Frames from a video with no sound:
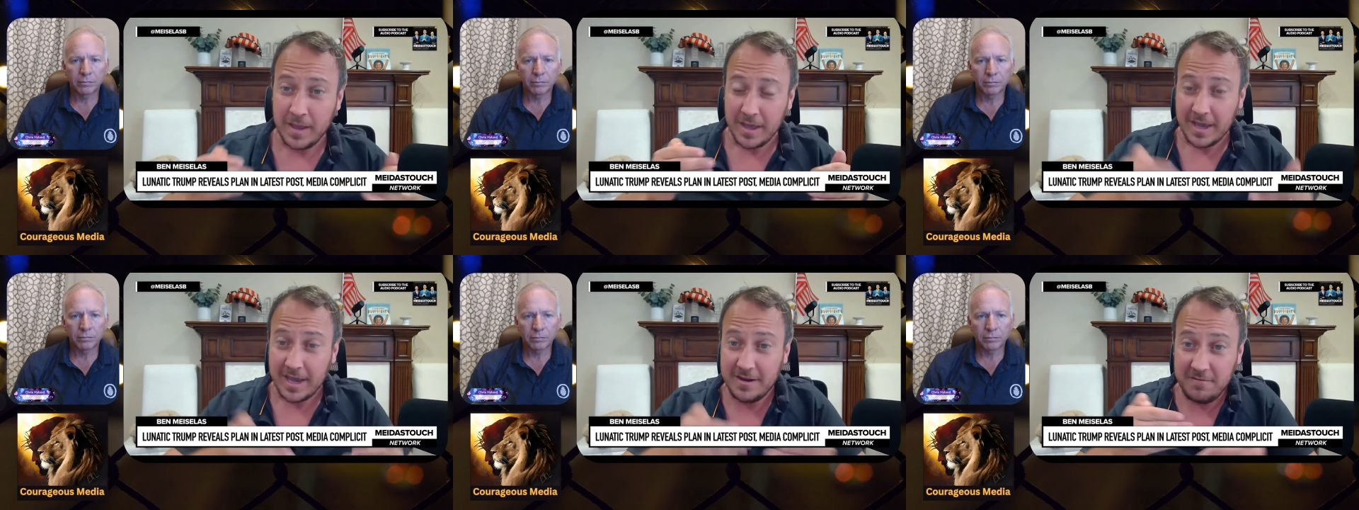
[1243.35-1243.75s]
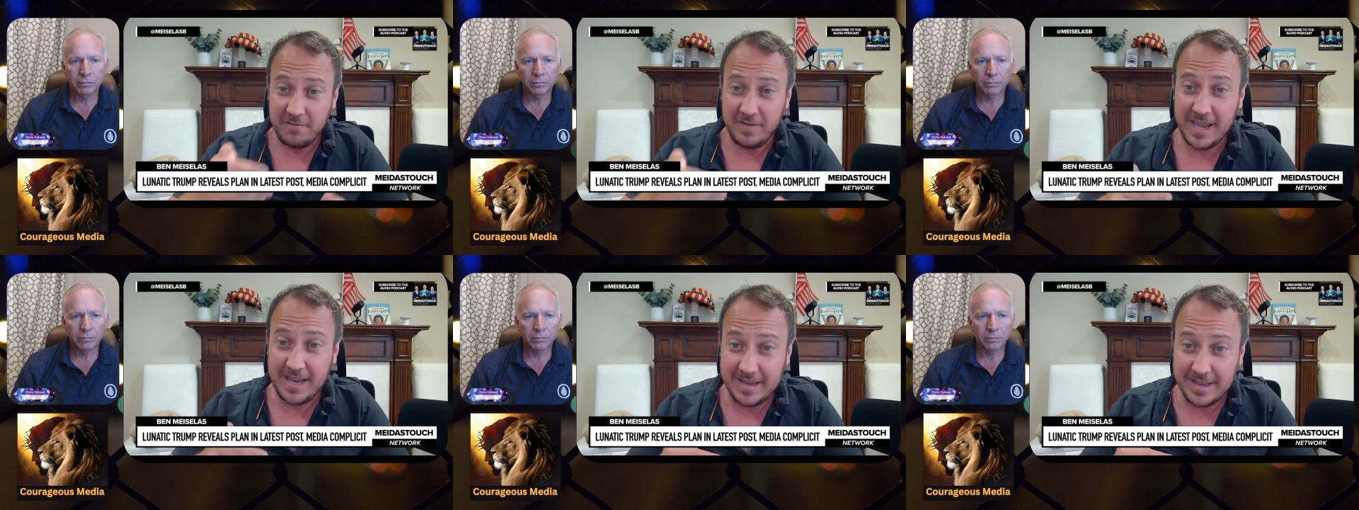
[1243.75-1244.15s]

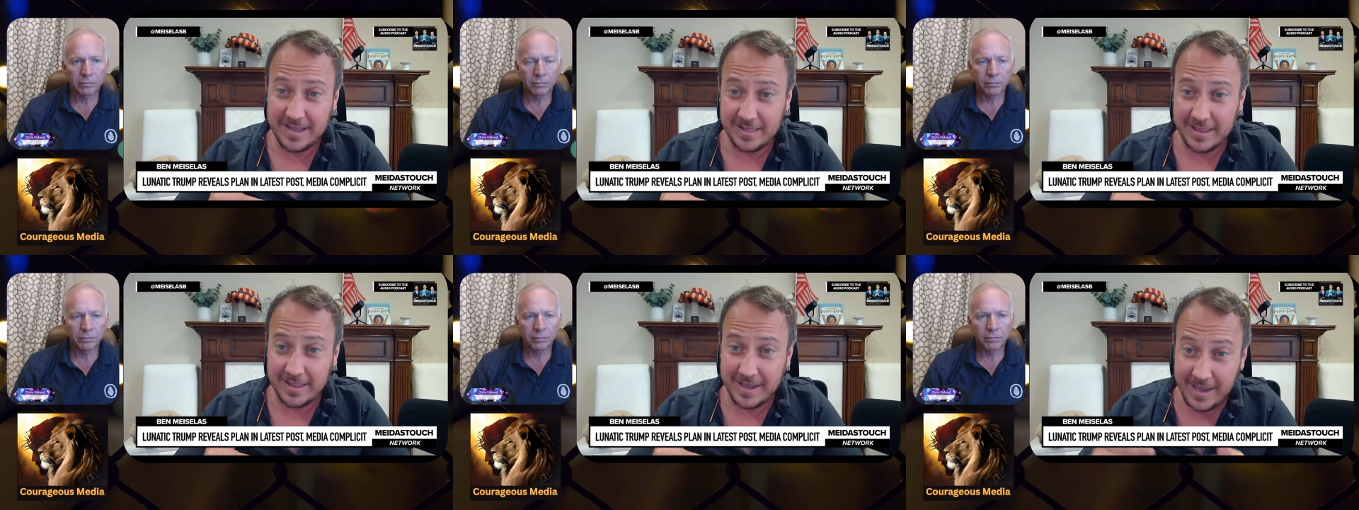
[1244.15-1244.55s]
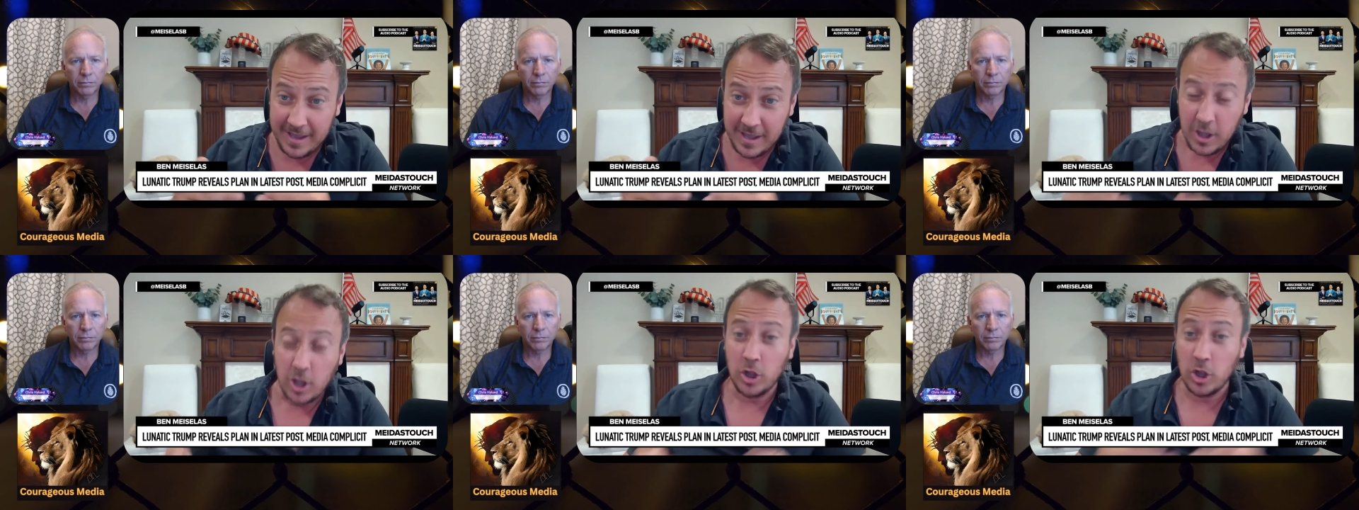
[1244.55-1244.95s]
Speaker 1: conveniently
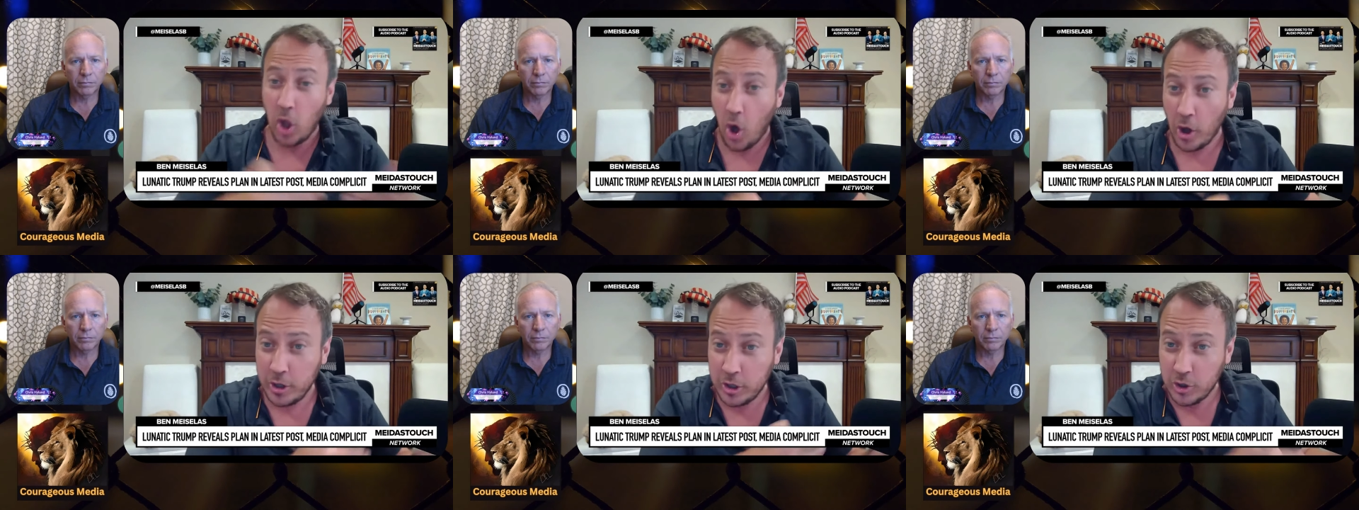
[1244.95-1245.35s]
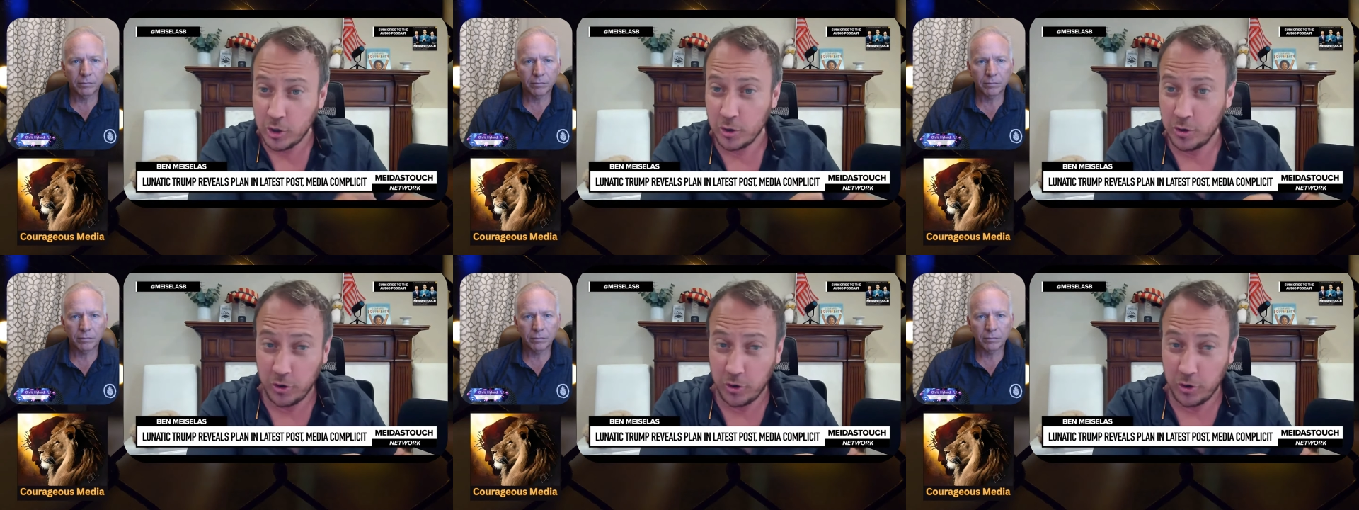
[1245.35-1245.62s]
laundered